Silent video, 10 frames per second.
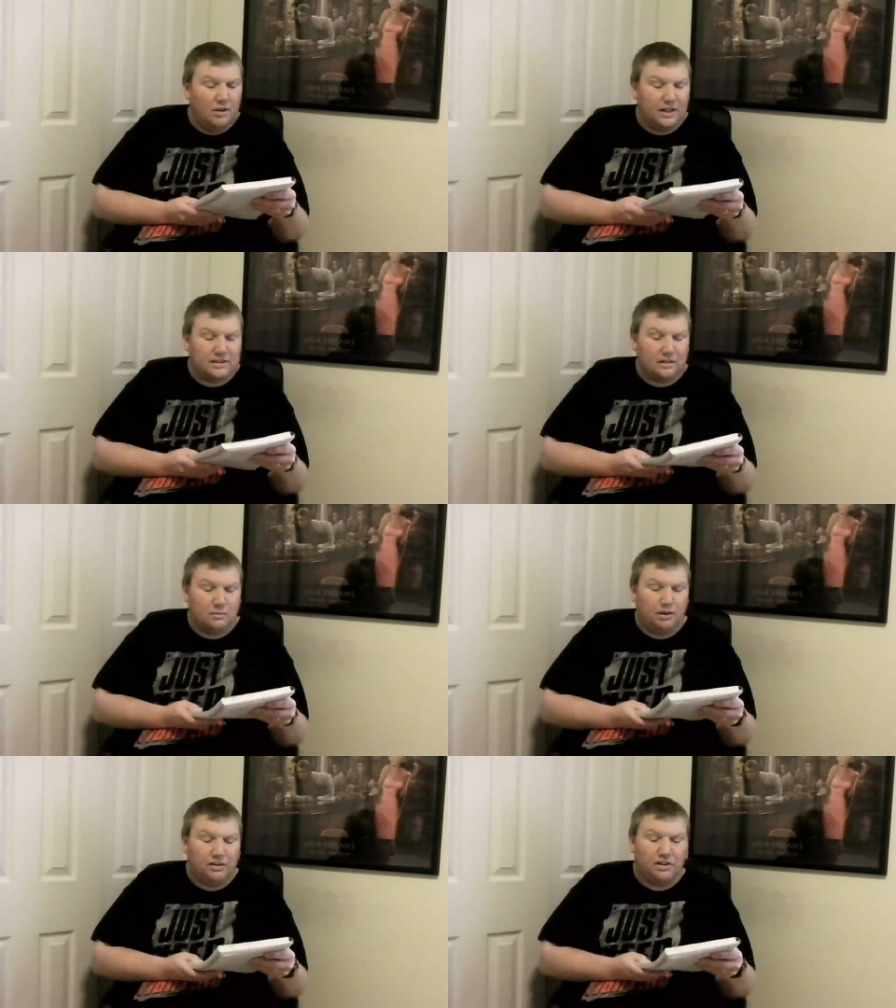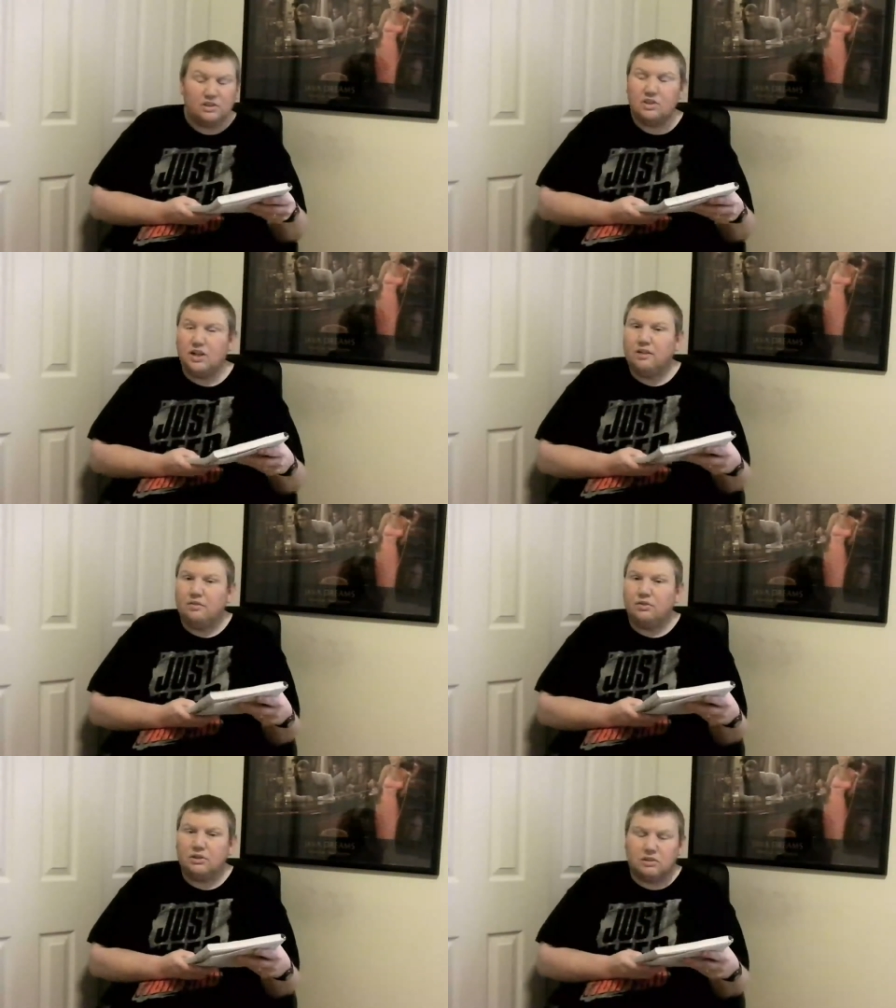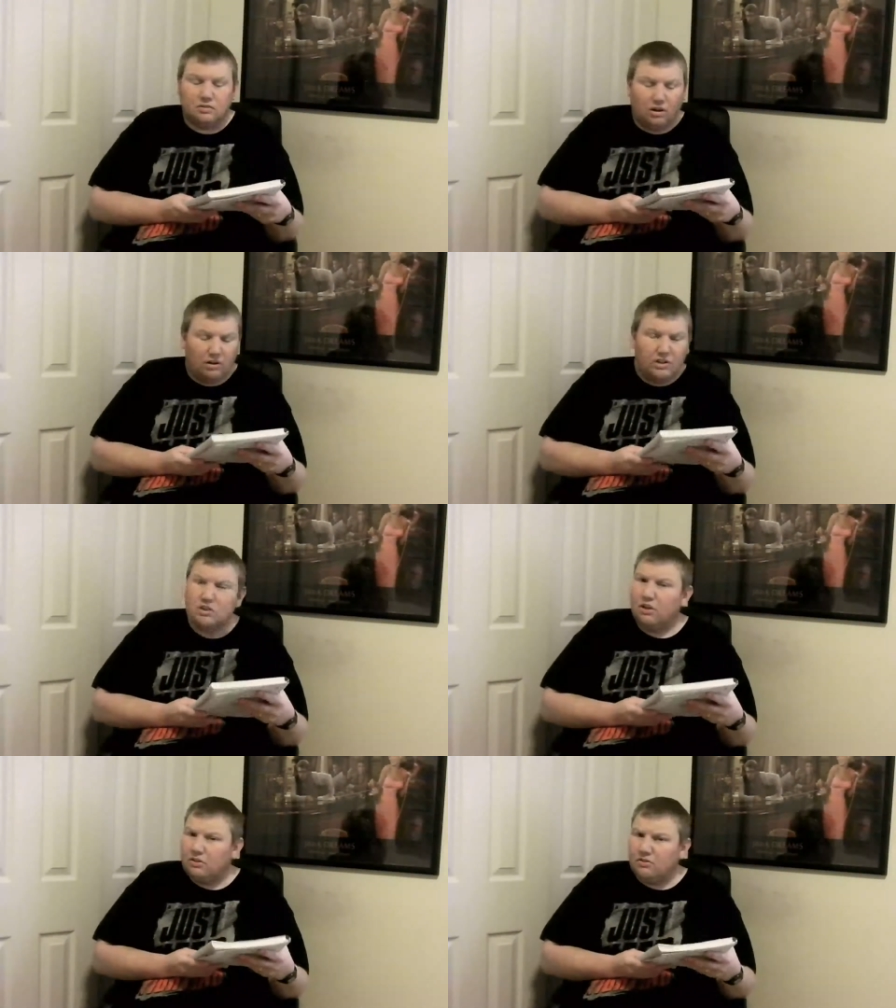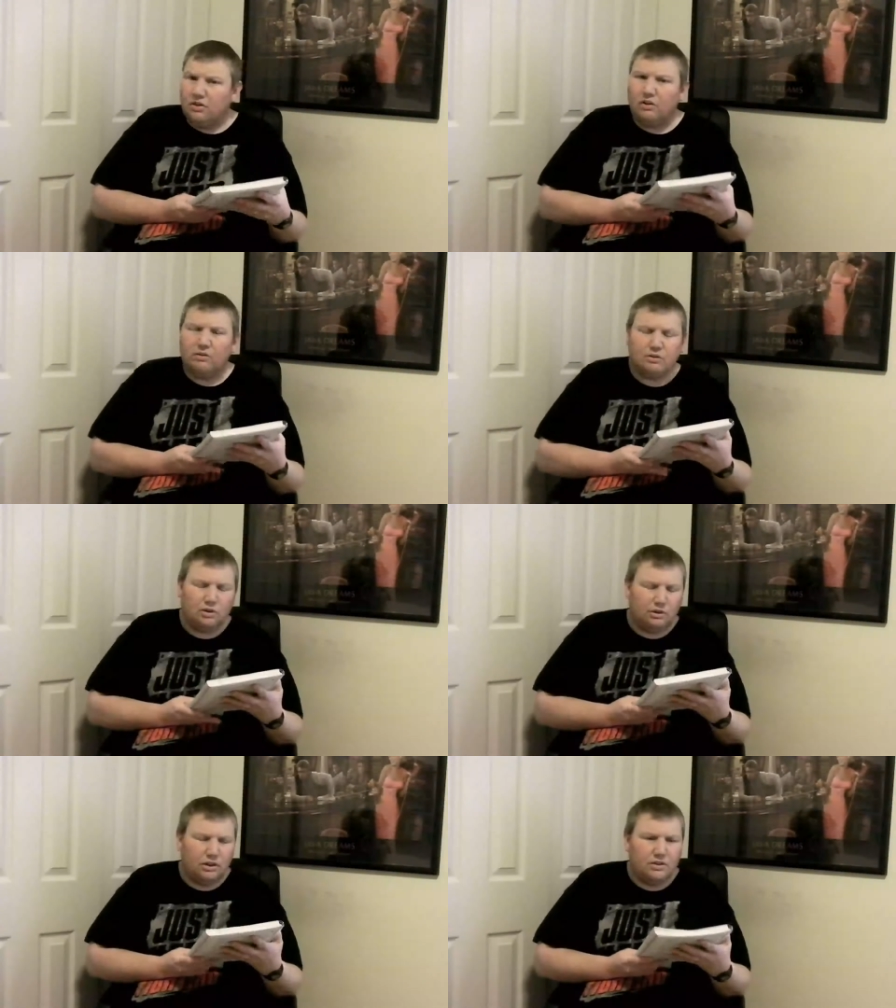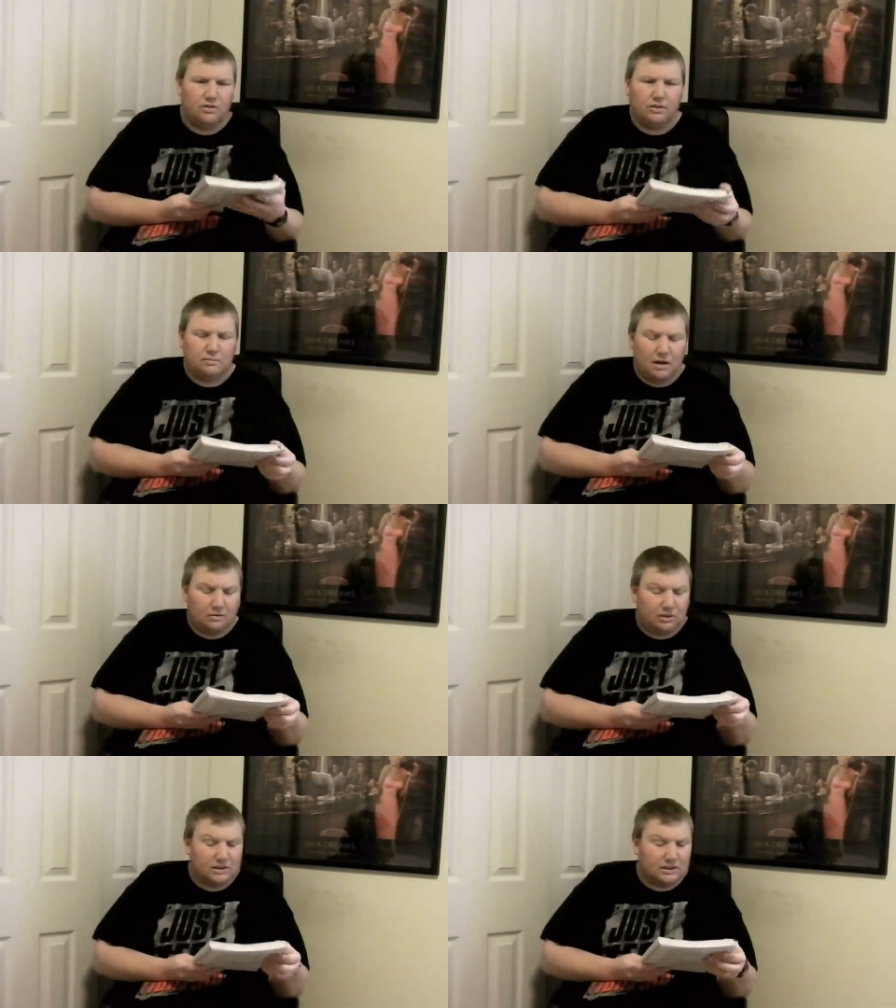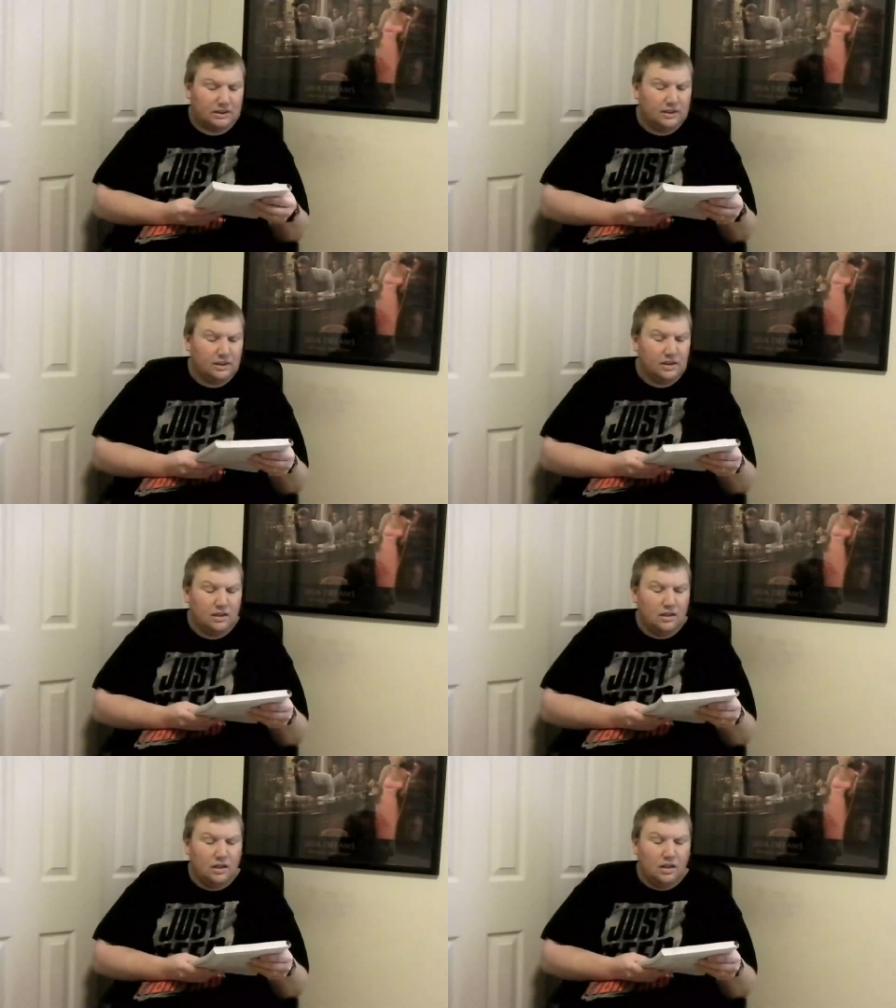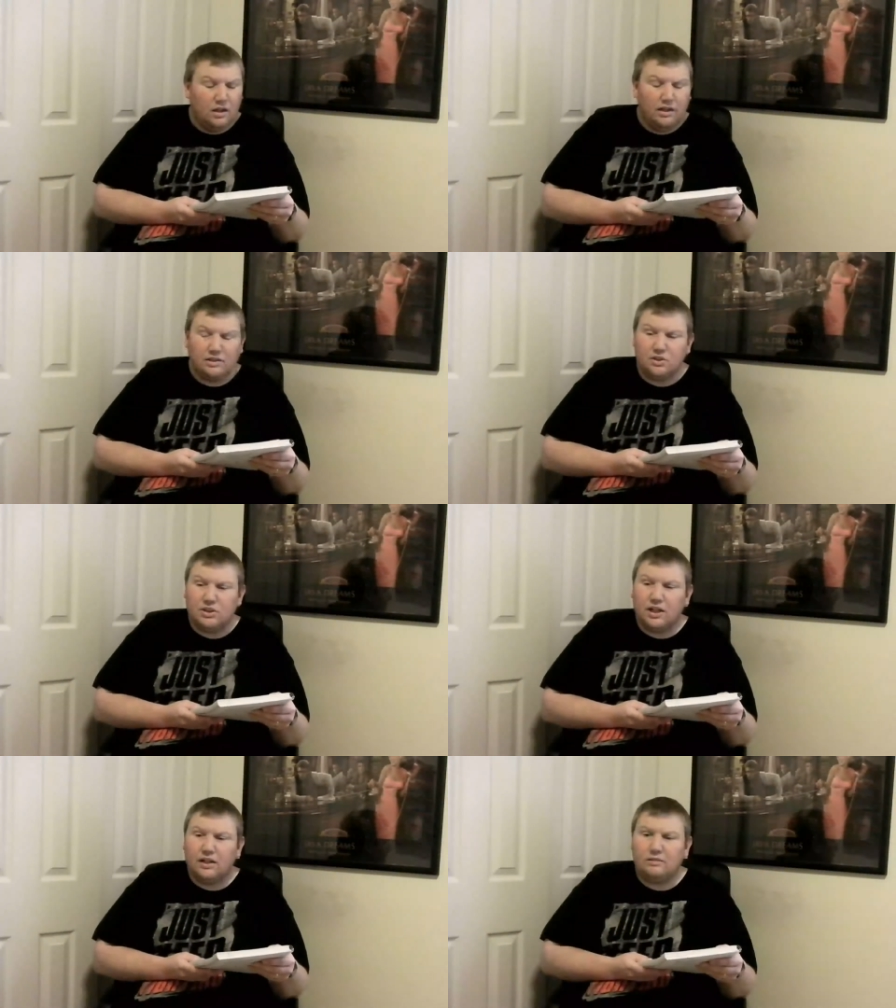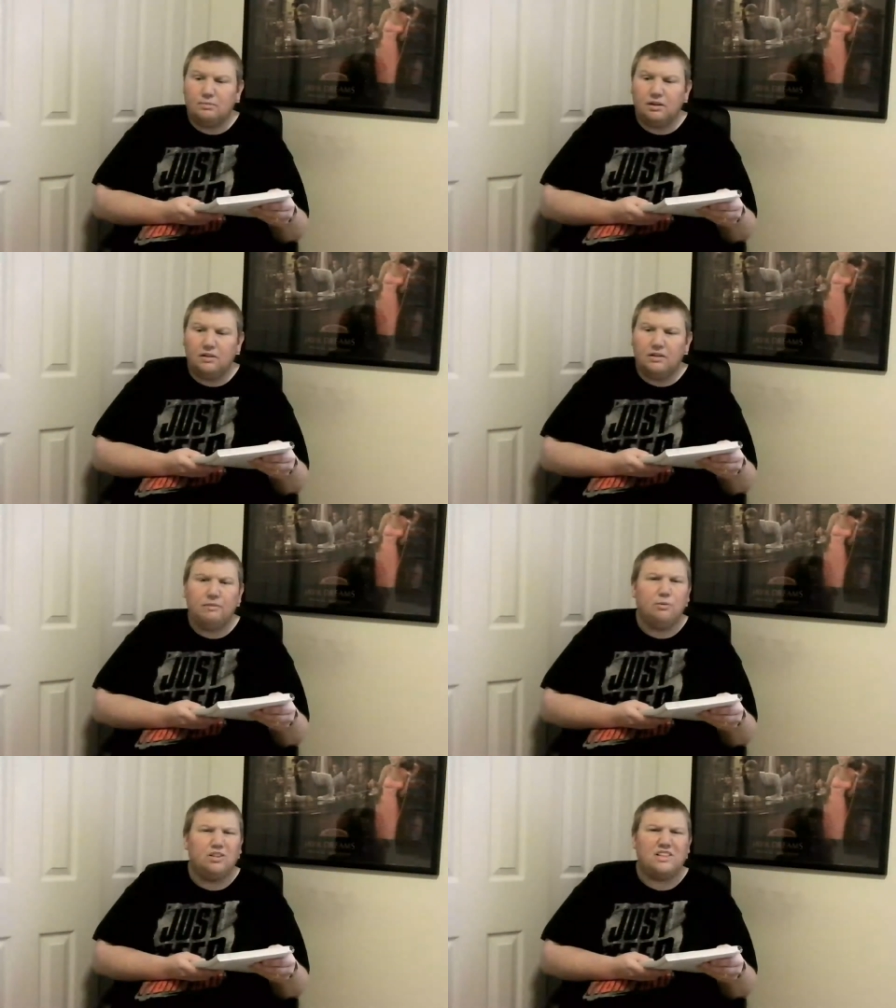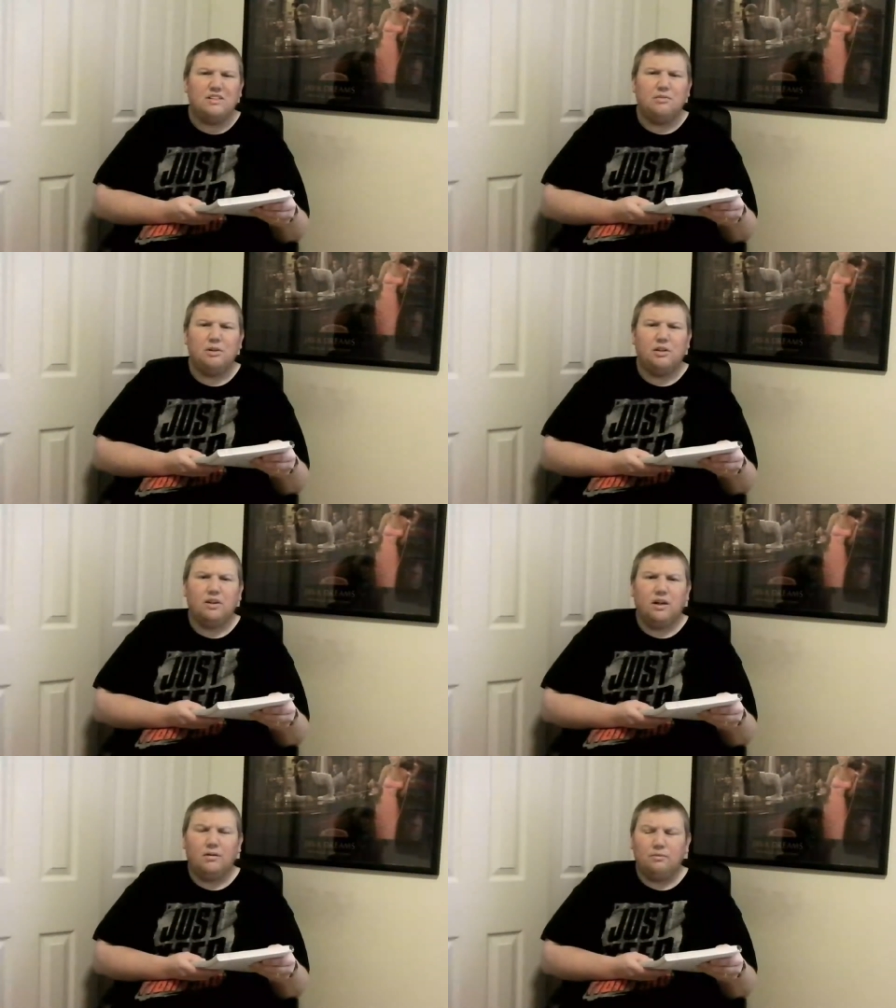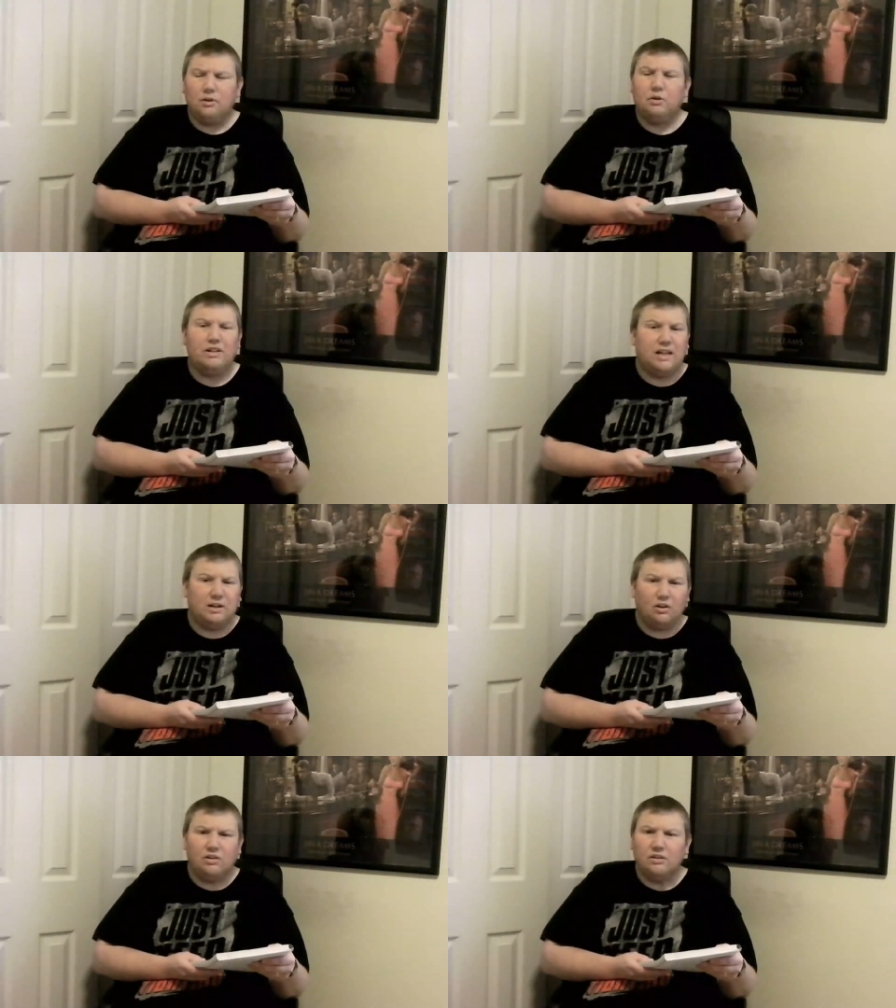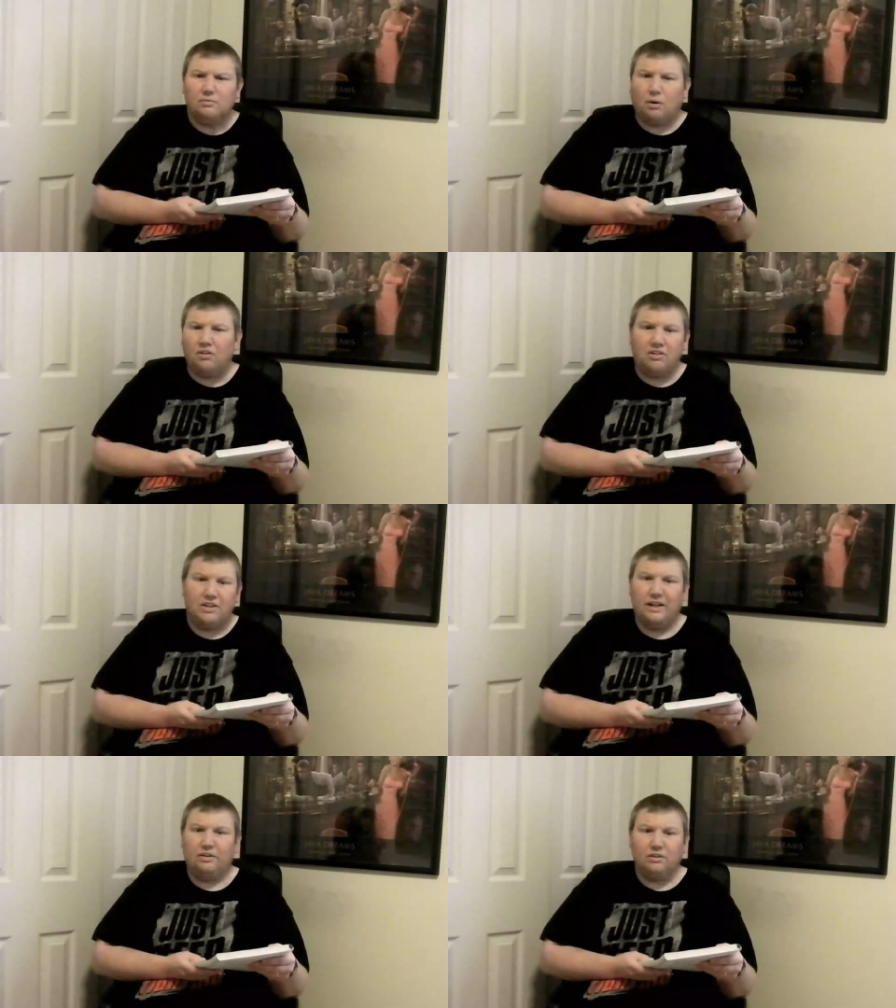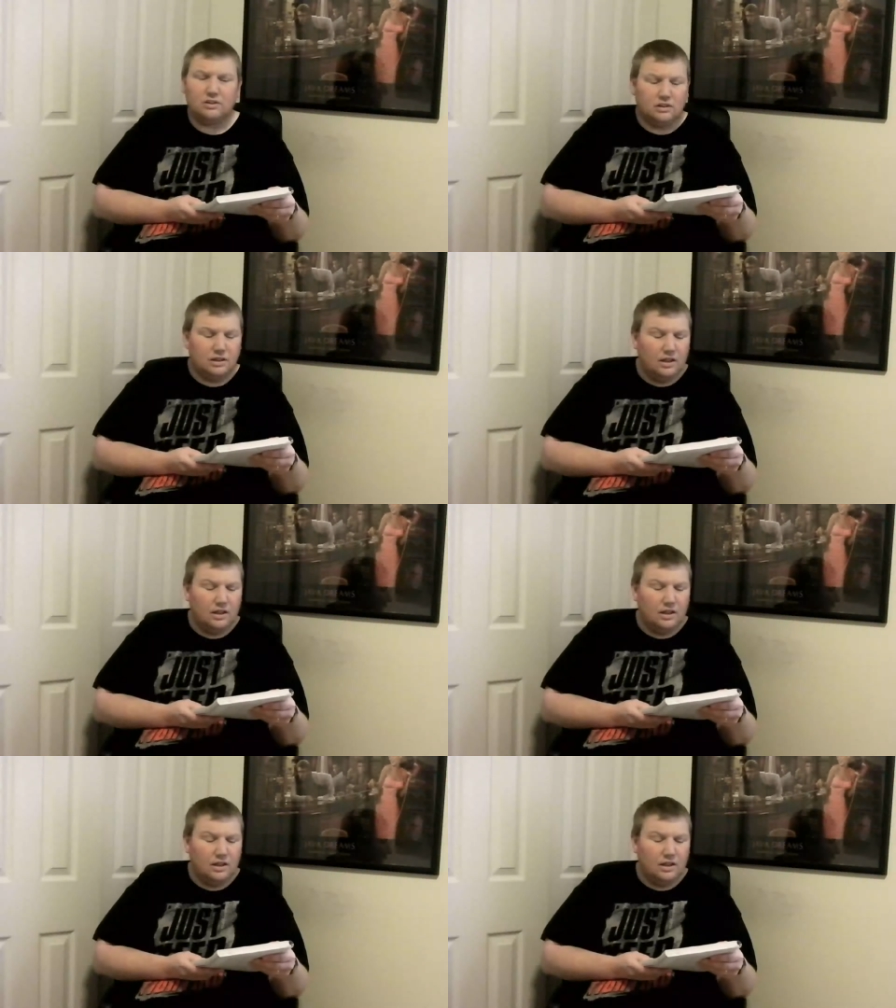Next up, we have Cousin Jake versus Daivari. Sean Daivari returning to Impact Wrestling. Cousin Jake been teaming with Cody Deaner, part of the Deaners.